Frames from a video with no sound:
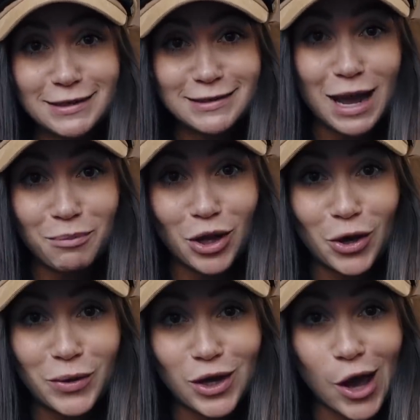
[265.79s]
down
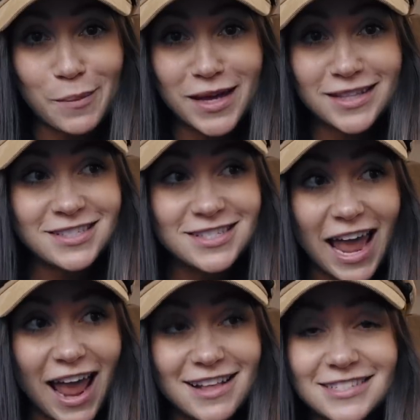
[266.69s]
below in the comments,
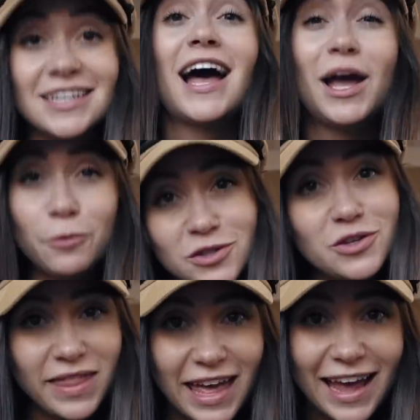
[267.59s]
and I will
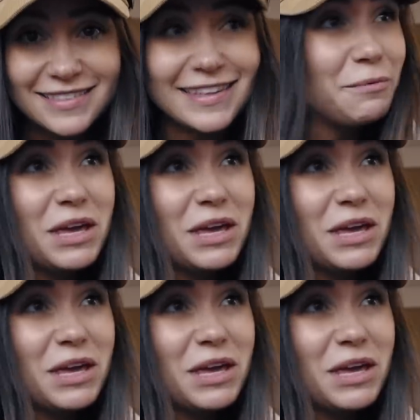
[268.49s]
do that.